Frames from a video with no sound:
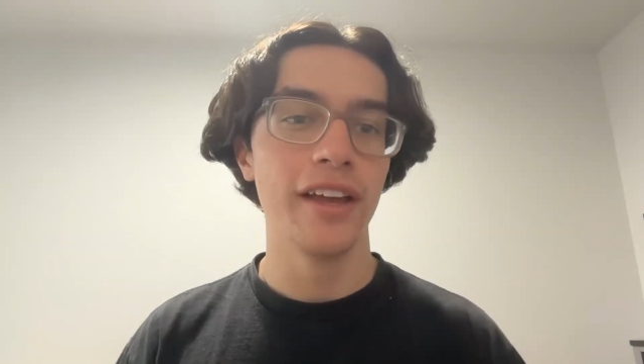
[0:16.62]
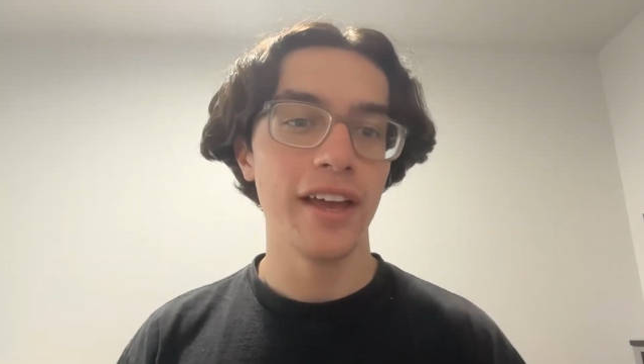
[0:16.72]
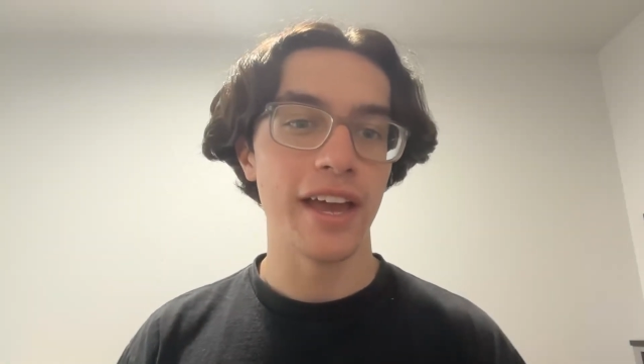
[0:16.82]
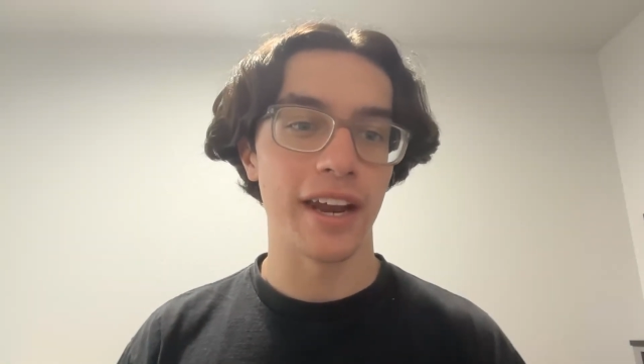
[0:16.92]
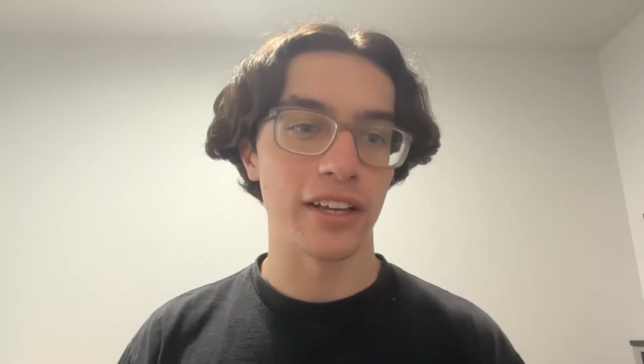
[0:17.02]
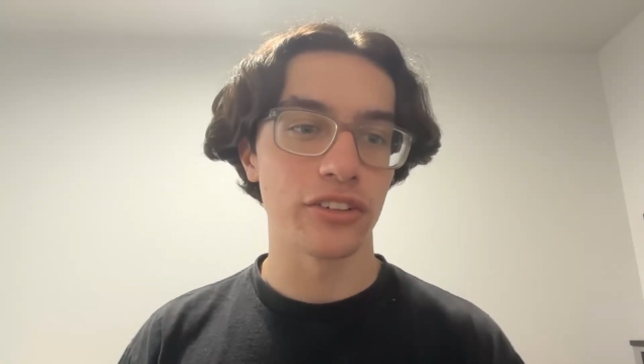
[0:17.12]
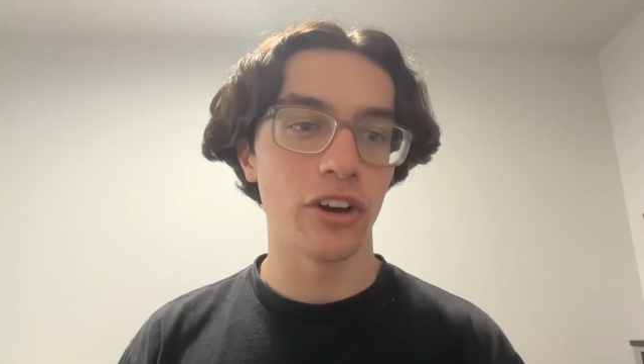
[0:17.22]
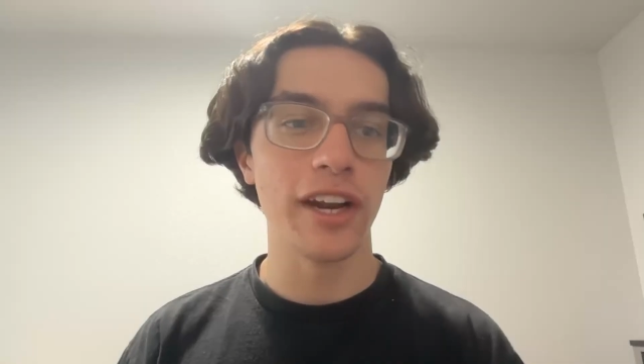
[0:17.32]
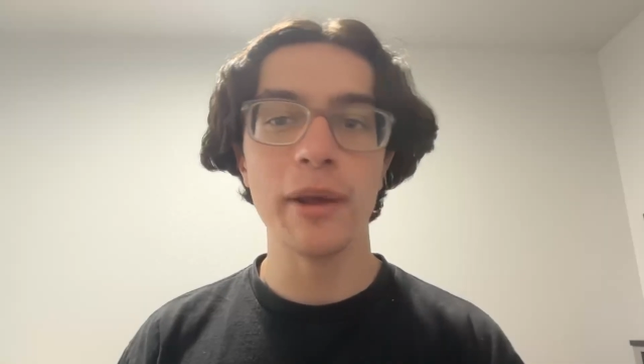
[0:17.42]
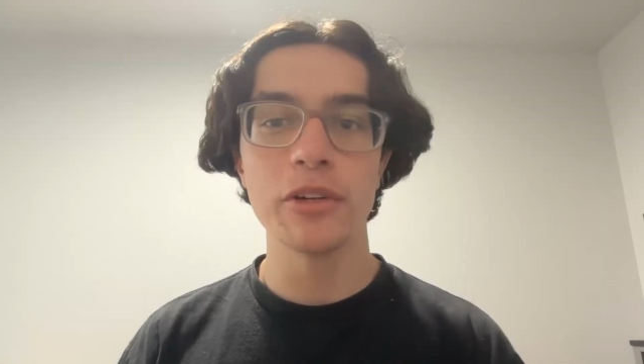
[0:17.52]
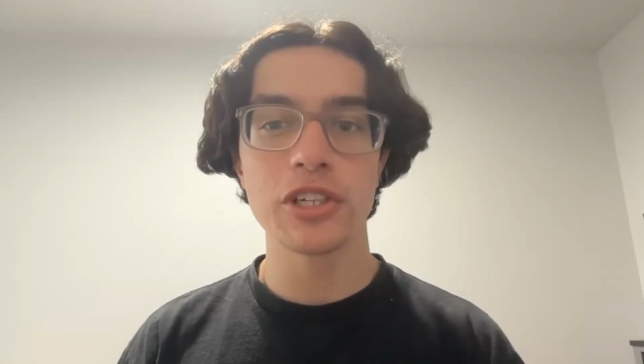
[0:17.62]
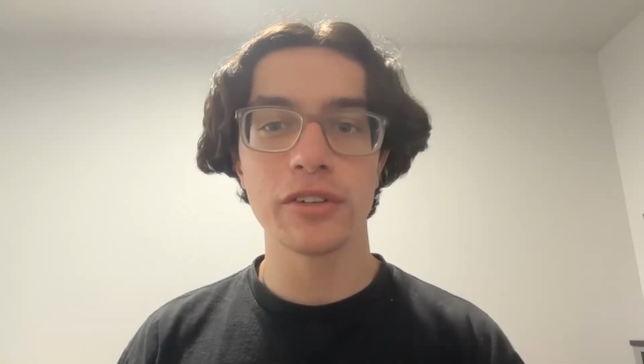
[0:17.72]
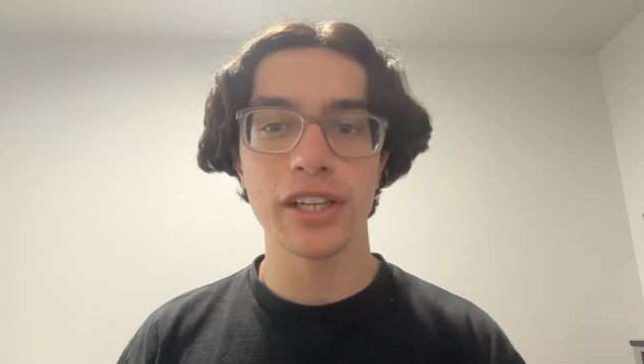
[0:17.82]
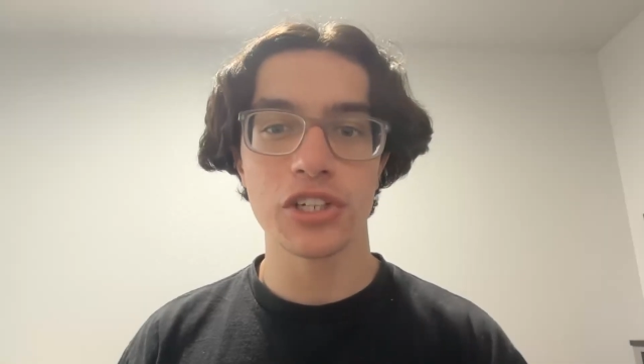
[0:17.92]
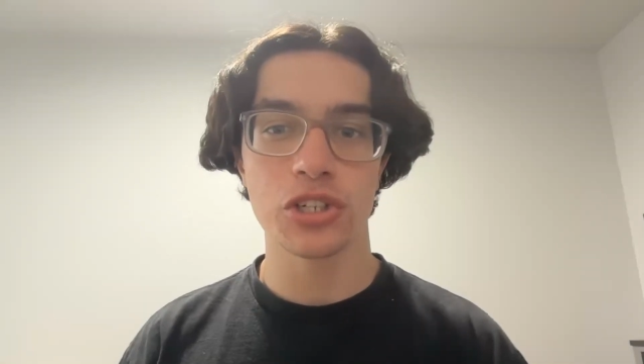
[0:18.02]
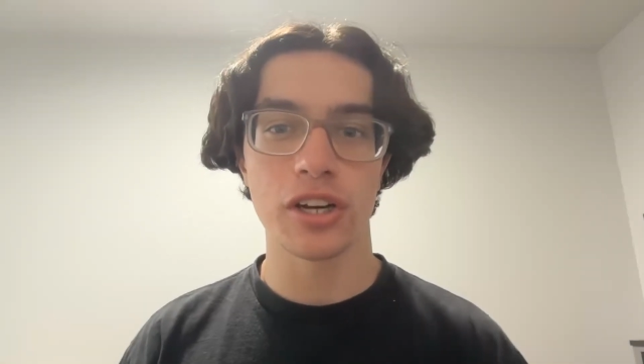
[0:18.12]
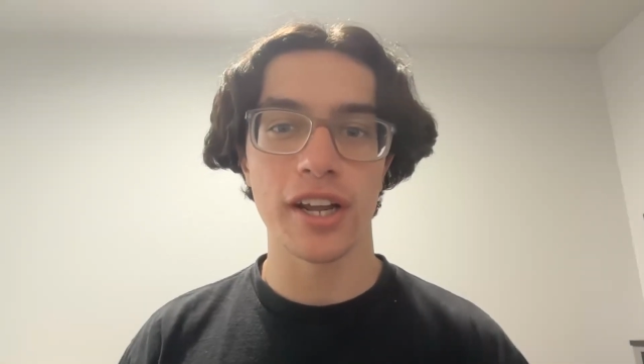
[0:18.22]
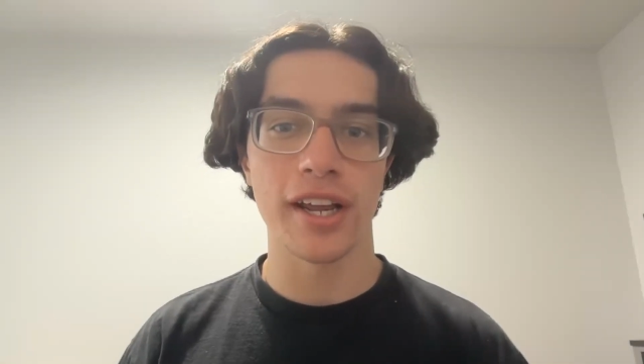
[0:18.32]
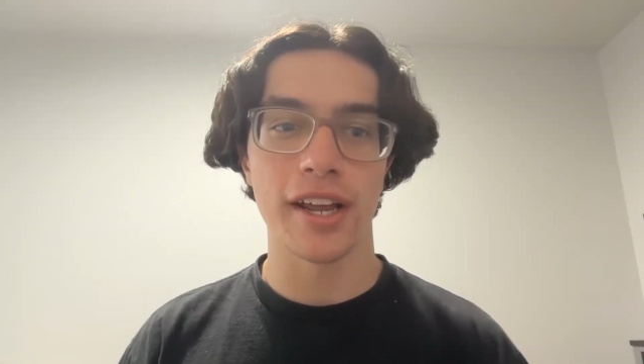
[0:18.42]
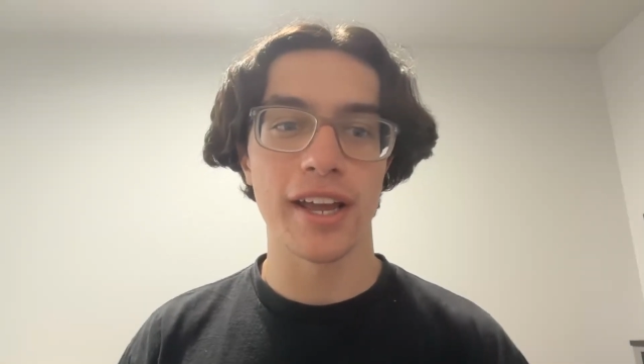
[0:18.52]
And I saw an image of it
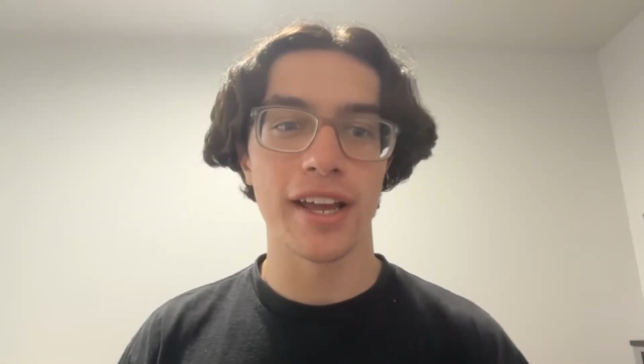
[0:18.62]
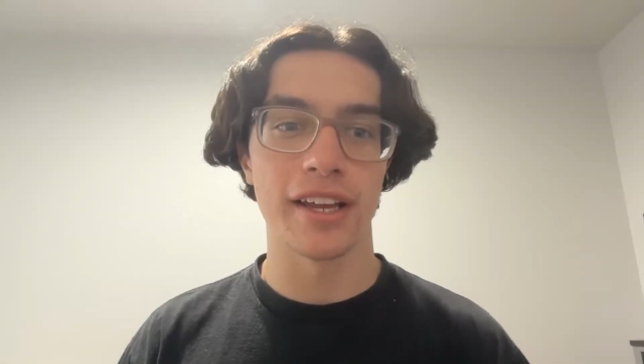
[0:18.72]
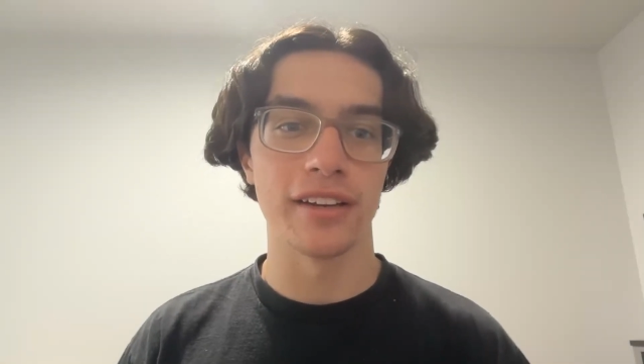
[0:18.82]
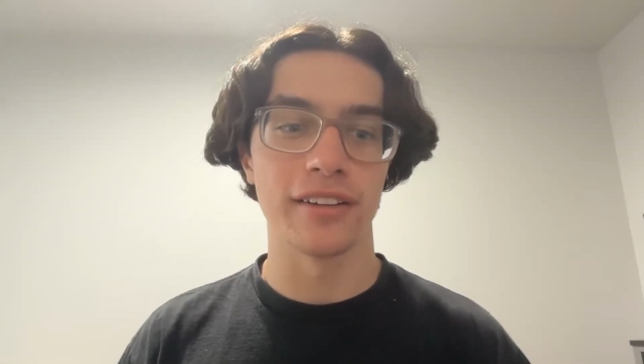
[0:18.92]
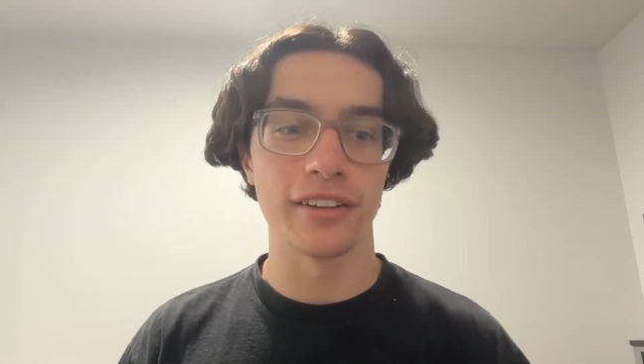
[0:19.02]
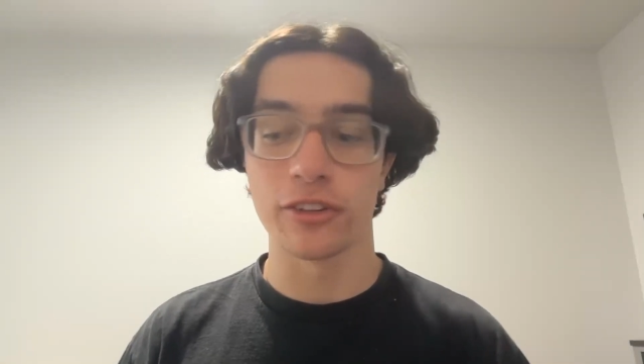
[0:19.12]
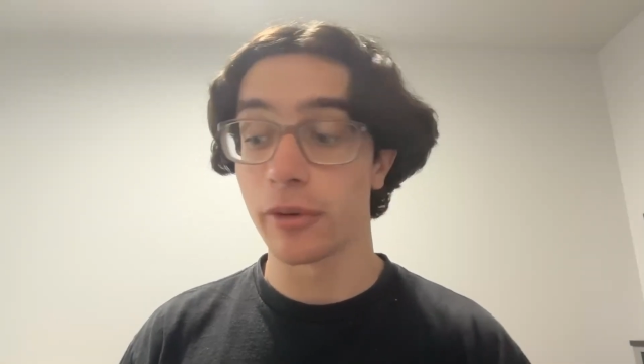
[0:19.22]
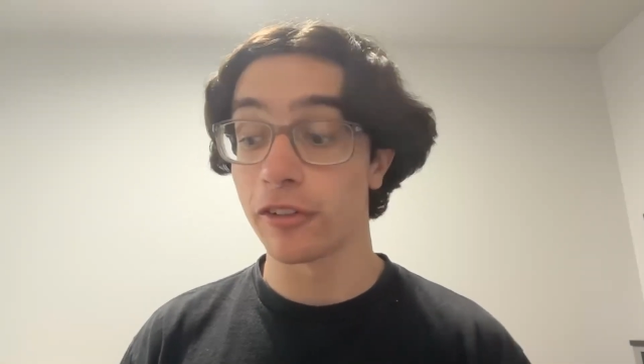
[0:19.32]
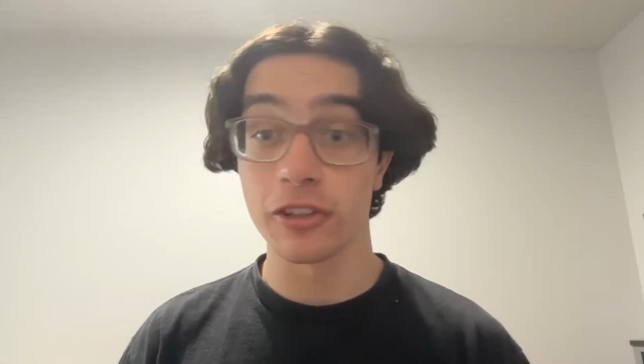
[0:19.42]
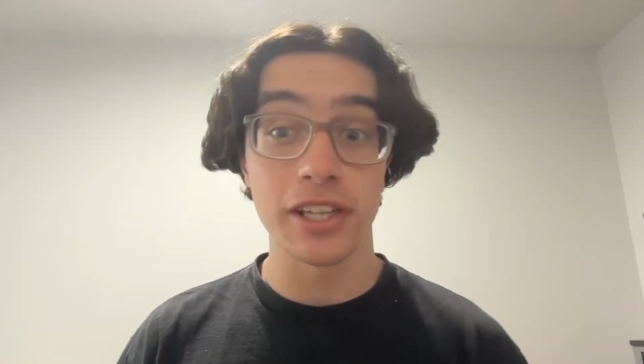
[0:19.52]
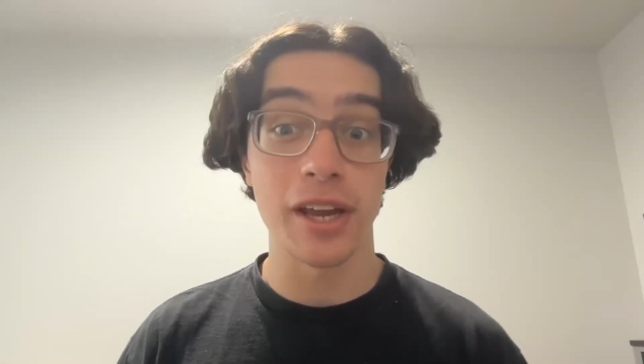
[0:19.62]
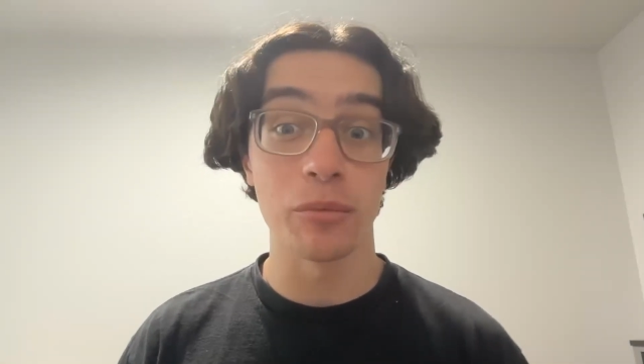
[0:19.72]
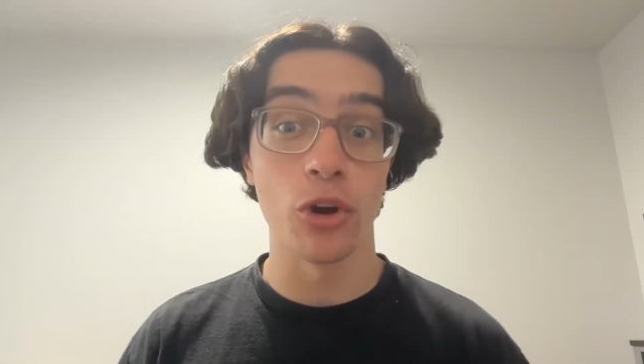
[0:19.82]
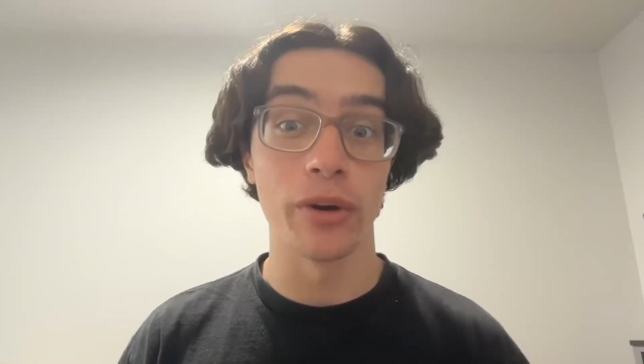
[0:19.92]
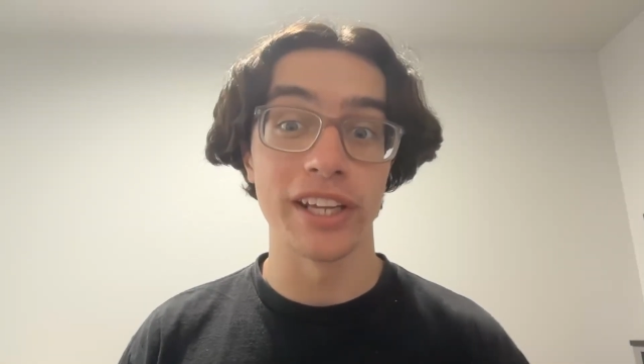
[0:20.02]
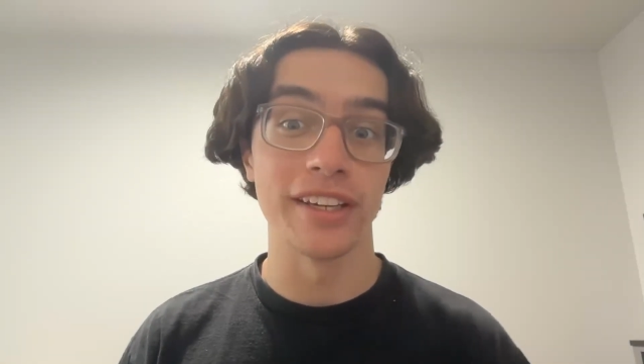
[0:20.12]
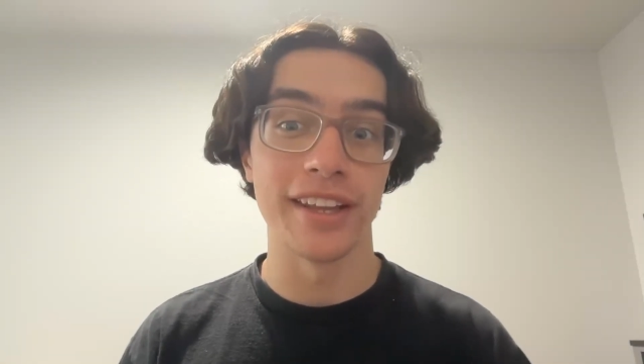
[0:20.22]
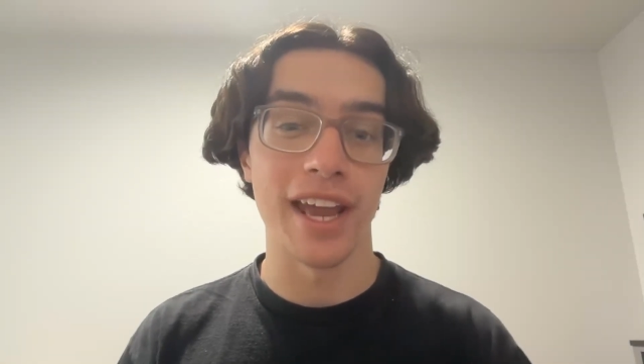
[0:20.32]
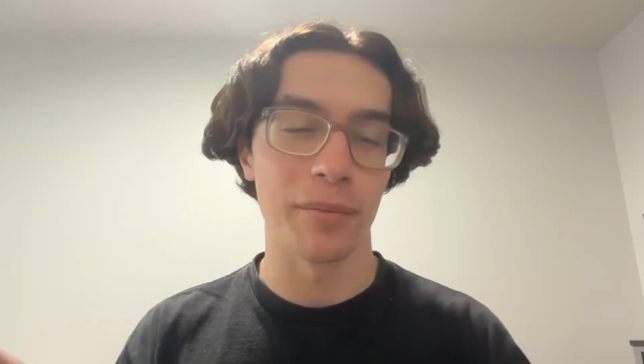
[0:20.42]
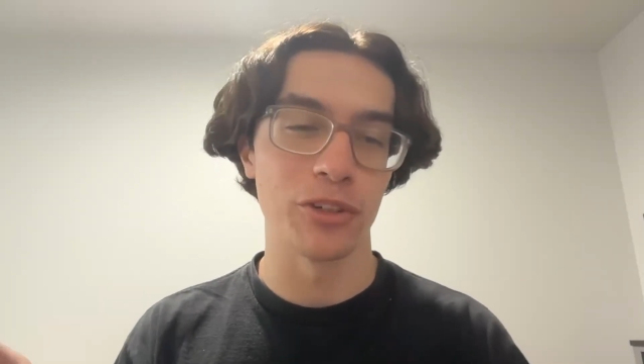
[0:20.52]
yesterday, and this is my first time going into
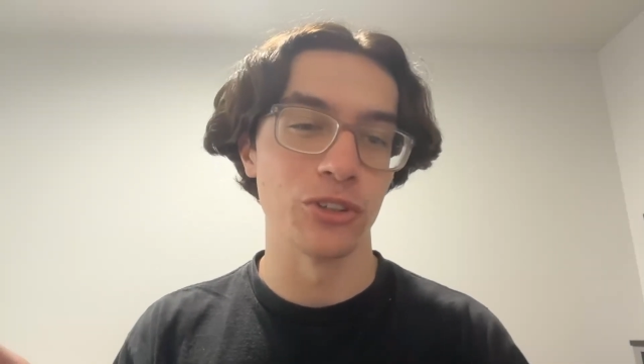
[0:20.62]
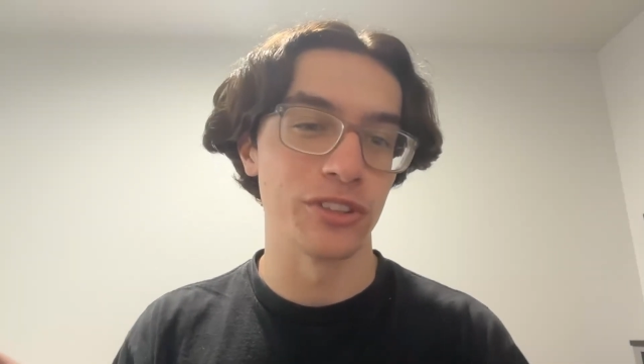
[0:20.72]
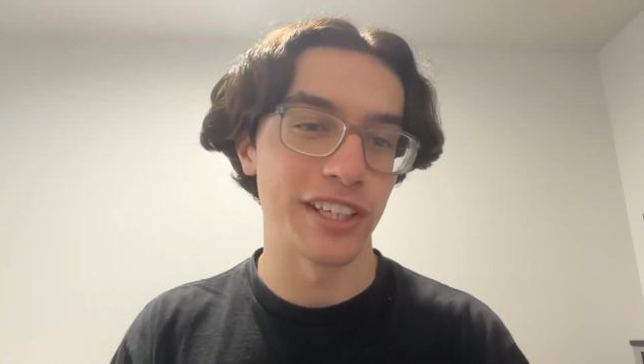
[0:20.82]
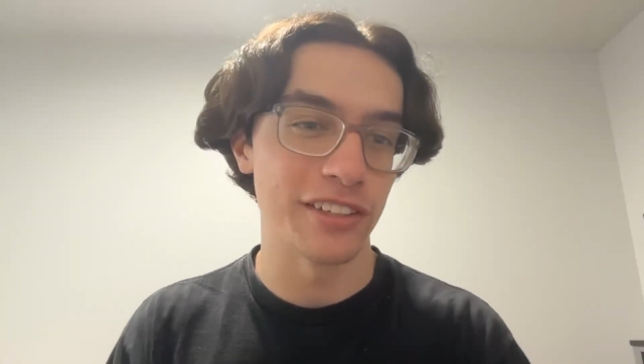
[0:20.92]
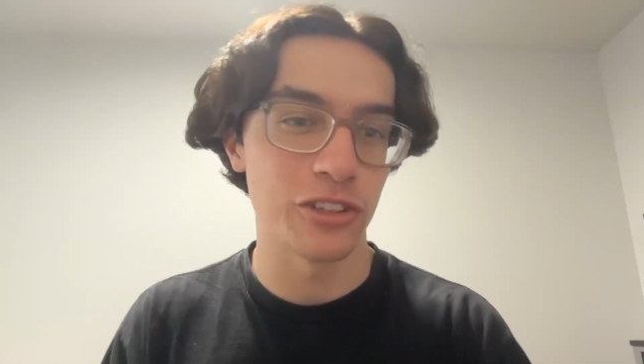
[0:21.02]
the app and using it,